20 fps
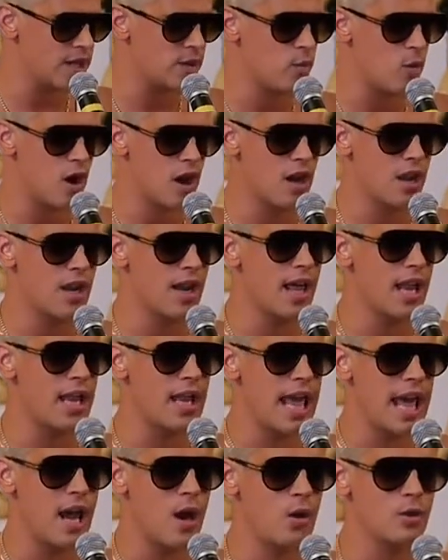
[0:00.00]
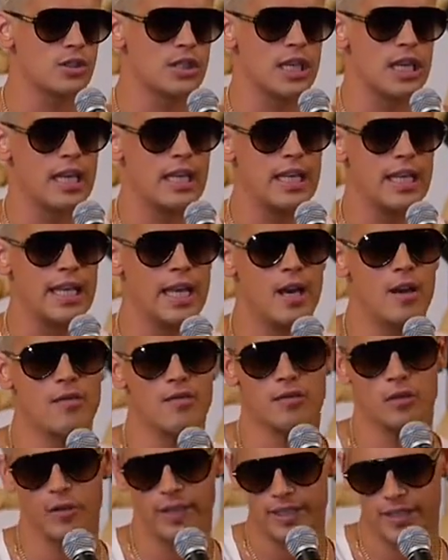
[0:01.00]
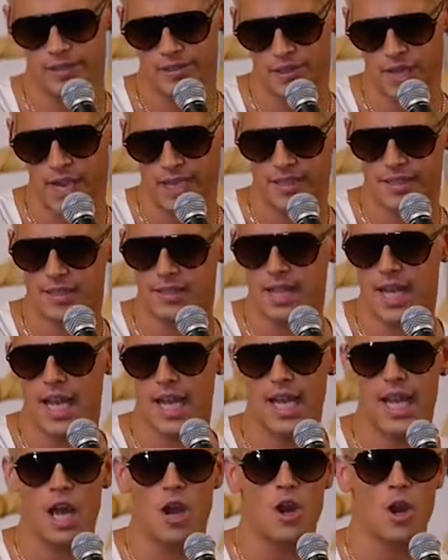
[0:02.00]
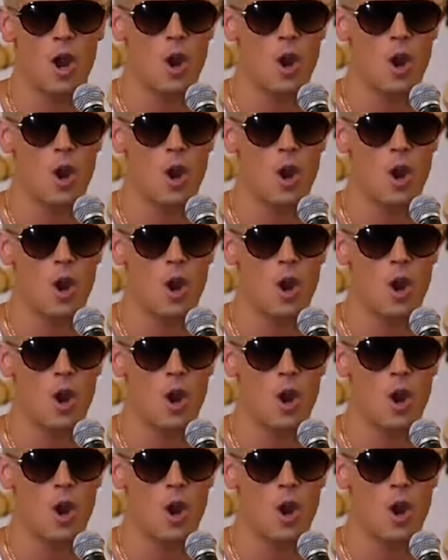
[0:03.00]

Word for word: with one loud, clear voice and say,